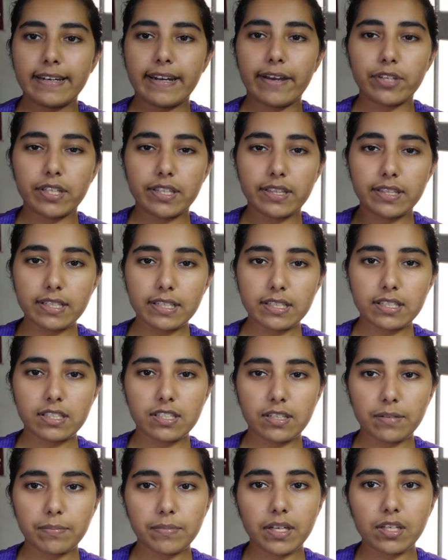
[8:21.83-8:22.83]
Now, the third
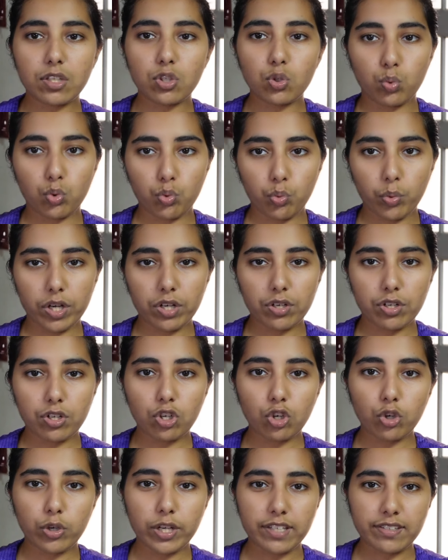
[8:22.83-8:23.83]
term that you would want to
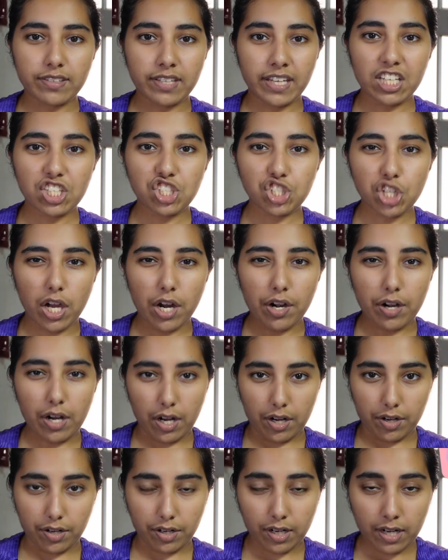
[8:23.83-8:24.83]
know is
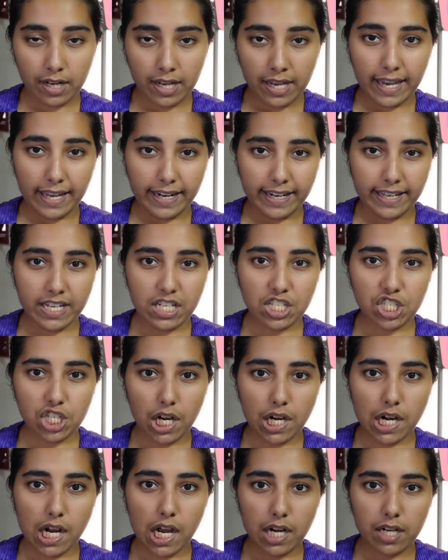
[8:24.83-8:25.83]
HRR. And
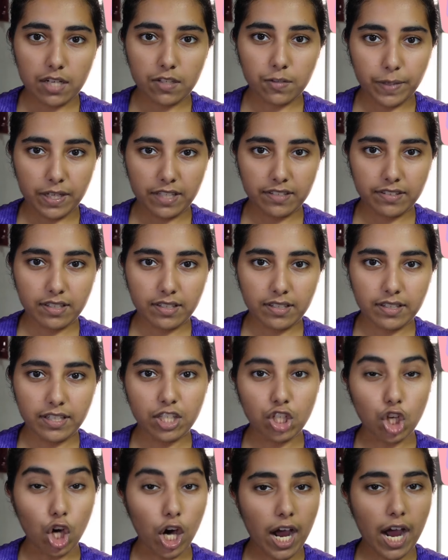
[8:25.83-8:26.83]
HRR is basically
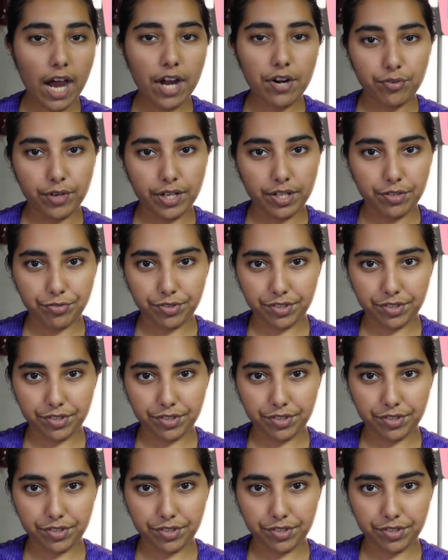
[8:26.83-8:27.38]
your heart rate